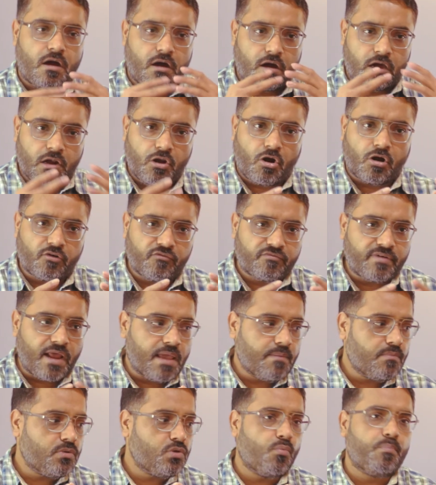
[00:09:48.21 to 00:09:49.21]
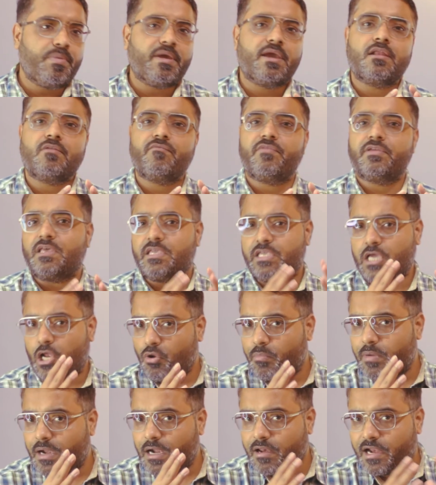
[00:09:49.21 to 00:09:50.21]
A lot of time you begin with a
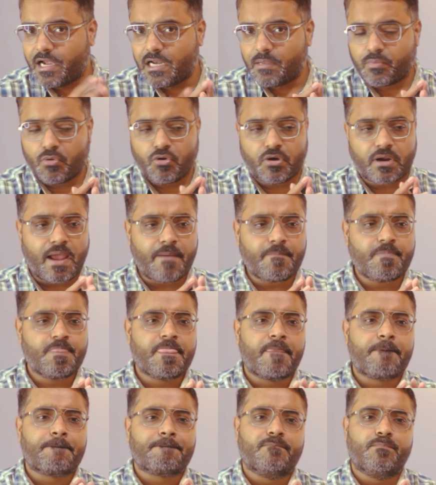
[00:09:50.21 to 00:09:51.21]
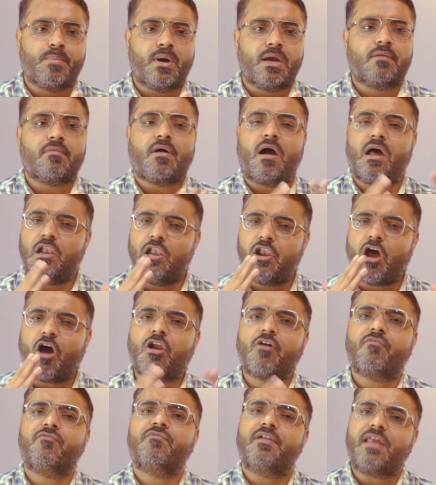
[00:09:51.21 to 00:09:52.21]
yellow belt training program, but a
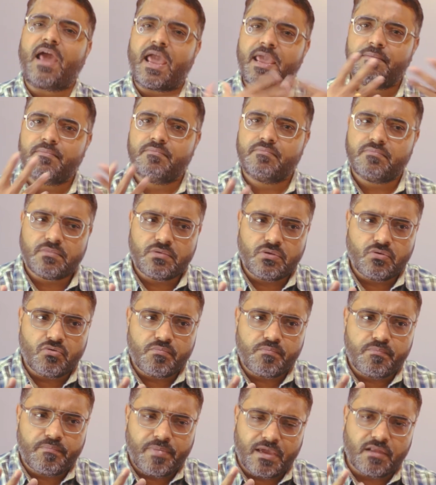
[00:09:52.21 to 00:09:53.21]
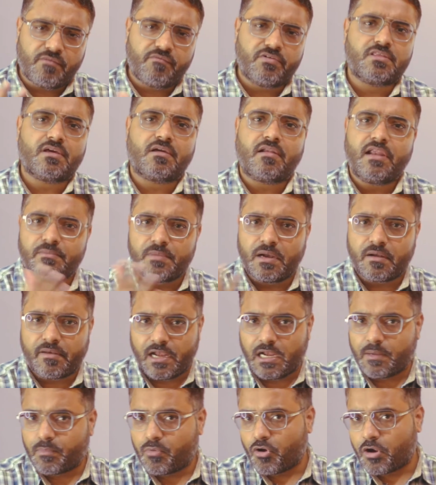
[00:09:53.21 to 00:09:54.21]
lot of time you begin with a green belt
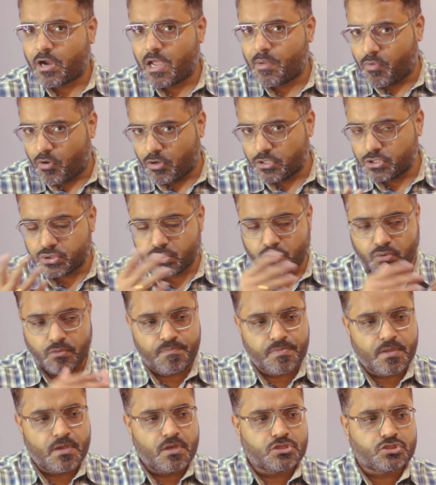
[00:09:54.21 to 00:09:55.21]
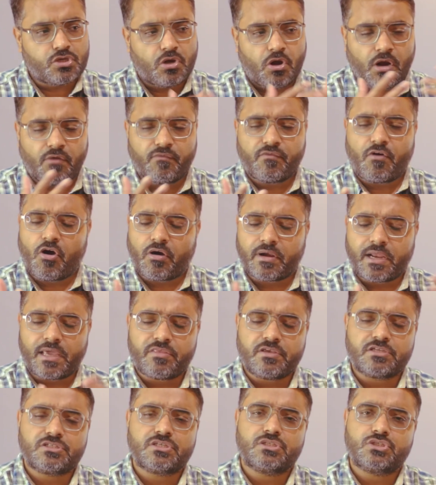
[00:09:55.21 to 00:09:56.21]
training program also. So a lot of
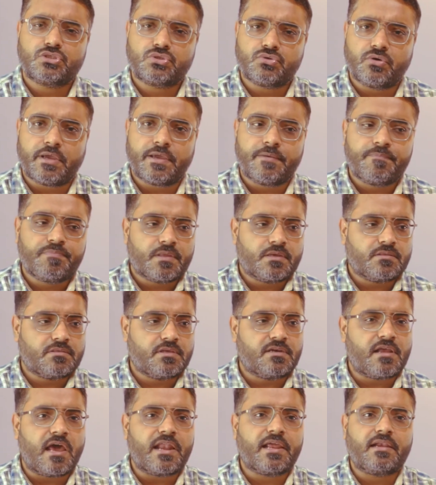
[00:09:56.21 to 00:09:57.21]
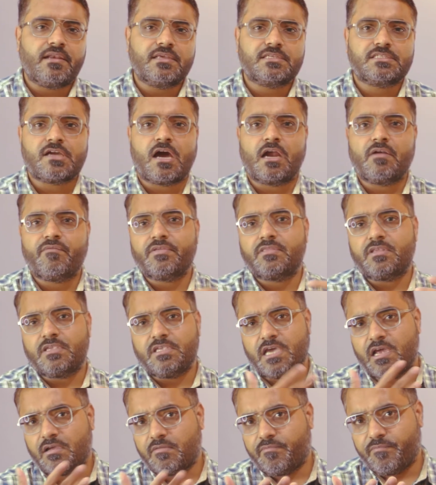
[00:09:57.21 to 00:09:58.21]
organizations today, they directly start with
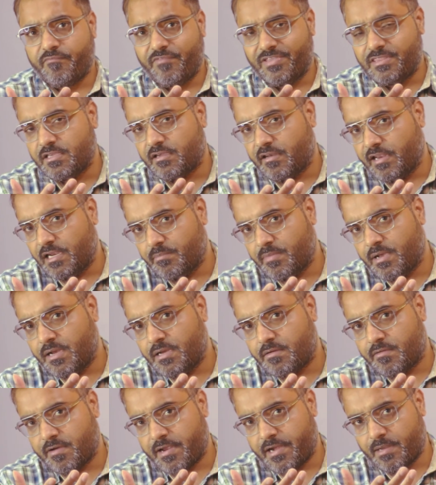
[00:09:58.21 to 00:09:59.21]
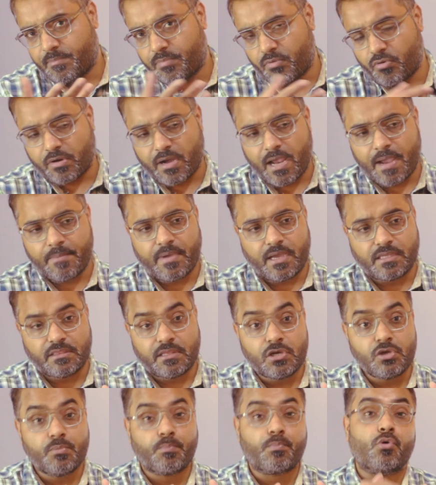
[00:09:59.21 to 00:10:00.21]
the green belt training program, and
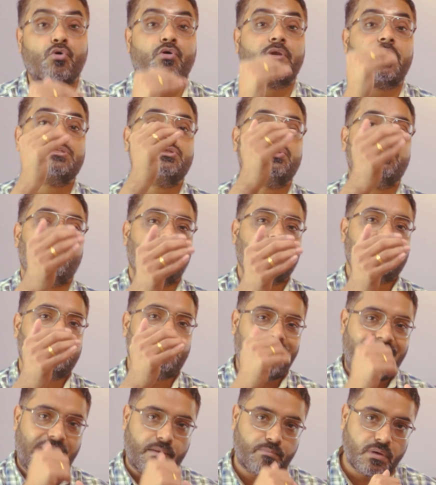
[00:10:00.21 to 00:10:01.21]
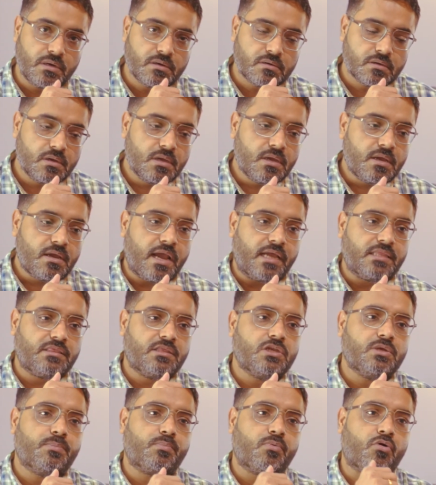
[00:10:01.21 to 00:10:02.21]
then you progress towards black belt, and
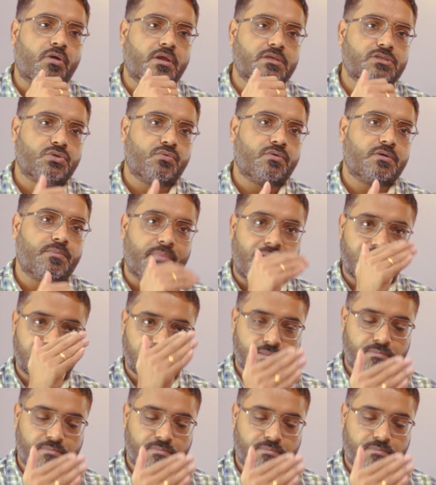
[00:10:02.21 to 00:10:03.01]
then you progress towards master